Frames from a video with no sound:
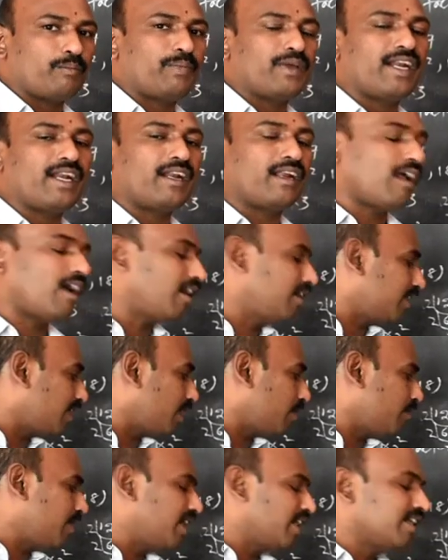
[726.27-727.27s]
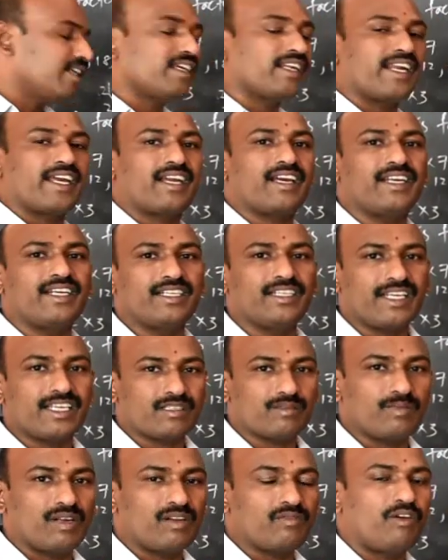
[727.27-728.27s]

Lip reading: period non-terminating recurring decimal